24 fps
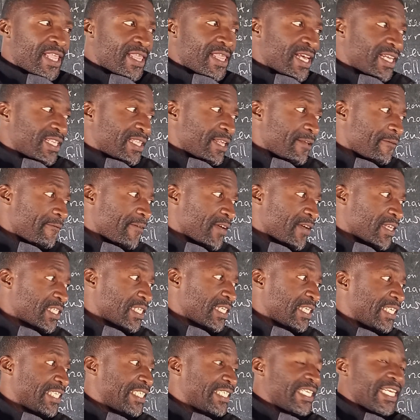that they
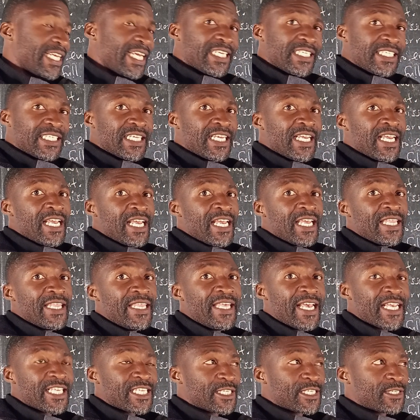facilitate
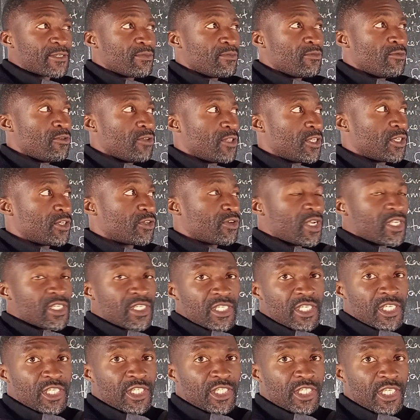their smooth
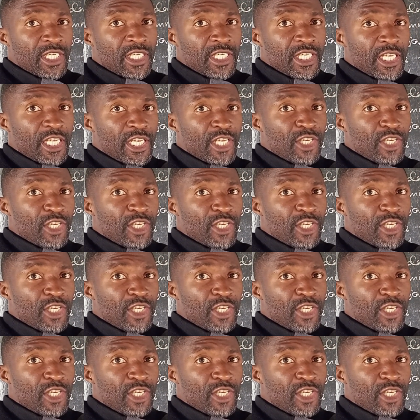transition